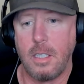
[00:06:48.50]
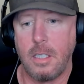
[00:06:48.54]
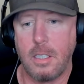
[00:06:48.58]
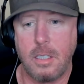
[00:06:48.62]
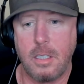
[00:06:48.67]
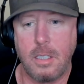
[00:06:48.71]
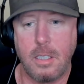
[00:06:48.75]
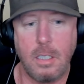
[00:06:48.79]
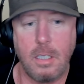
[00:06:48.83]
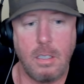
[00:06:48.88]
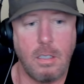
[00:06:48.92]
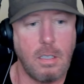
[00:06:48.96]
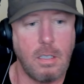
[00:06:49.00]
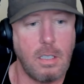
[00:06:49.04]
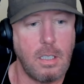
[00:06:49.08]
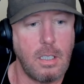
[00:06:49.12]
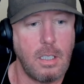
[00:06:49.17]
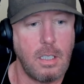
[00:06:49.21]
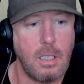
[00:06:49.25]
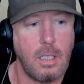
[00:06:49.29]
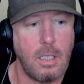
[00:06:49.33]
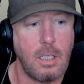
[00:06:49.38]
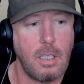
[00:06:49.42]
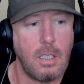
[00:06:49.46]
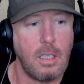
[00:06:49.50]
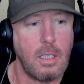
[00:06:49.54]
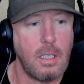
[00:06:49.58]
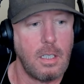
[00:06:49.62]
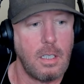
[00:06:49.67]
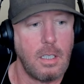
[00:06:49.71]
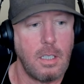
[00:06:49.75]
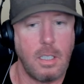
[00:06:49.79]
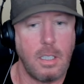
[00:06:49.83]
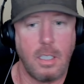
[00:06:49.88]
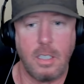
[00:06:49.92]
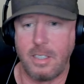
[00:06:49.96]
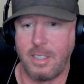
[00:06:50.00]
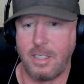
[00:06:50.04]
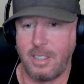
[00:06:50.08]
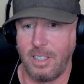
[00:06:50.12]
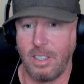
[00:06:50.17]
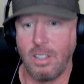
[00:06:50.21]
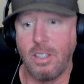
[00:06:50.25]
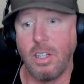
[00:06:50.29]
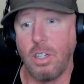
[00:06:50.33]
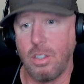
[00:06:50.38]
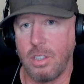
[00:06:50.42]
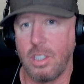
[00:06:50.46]
still
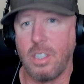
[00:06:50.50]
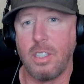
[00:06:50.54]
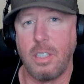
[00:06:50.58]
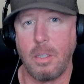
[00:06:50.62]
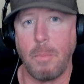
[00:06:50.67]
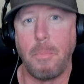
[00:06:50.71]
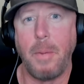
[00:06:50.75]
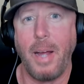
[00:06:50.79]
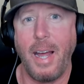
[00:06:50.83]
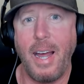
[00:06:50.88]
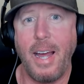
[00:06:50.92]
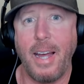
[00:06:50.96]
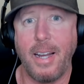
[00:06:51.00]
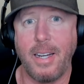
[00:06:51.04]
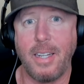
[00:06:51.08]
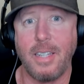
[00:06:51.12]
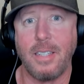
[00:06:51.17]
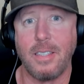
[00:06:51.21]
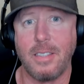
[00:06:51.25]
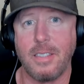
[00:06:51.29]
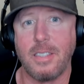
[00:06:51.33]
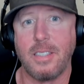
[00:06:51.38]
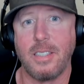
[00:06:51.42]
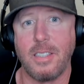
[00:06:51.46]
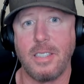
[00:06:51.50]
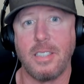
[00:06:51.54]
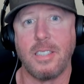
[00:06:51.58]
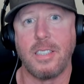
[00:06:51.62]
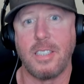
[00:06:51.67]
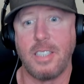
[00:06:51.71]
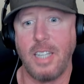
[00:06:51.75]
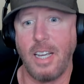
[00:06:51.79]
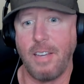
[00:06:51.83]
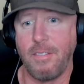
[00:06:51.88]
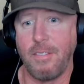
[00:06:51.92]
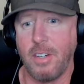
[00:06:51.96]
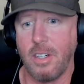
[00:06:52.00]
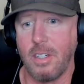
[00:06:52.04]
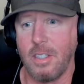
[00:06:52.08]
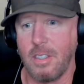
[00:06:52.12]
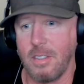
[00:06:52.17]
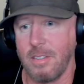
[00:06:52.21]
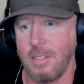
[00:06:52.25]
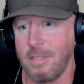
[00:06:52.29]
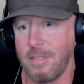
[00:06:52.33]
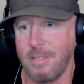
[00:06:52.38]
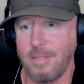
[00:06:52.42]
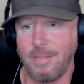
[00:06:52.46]
goes on your back, and it's gonna save
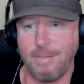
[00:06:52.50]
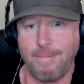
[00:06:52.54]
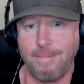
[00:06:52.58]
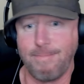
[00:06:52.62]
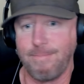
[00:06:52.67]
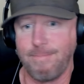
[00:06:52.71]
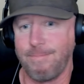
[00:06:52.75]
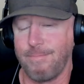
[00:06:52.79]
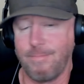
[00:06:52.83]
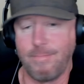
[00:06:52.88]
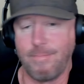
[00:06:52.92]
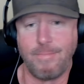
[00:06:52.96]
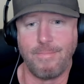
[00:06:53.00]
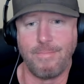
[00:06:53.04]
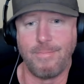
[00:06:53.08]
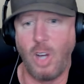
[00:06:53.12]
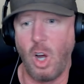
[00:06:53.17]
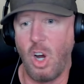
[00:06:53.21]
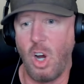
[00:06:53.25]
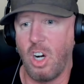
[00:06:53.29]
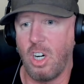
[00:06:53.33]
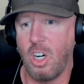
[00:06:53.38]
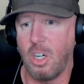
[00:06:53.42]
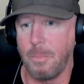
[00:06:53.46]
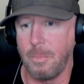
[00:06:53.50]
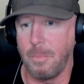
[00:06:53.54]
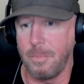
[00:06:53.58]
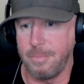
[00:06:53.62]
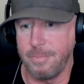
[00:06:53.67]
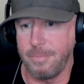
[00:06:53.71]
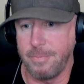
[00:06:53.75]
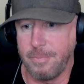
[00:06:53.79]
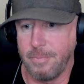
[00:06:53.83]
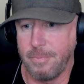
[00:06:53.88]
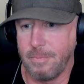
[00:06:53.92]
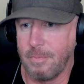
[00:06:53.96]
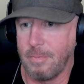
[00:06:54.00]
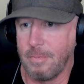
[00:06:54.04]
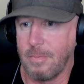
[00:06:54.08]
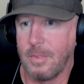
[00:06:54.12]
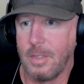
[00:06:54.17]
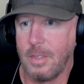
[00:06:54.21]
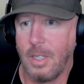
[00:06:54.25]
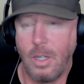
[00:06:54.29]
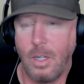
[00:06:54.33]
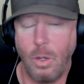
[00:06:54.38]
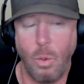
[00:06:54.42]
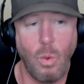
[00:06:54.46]
your arm
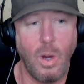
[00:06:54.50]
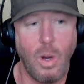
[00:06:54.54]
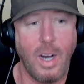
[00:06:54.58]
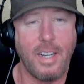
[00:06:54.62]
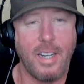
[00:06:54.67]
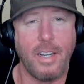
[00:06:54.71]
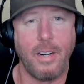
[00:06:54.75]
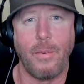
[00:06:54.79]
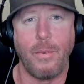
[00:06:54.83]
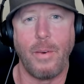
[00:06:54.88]
walking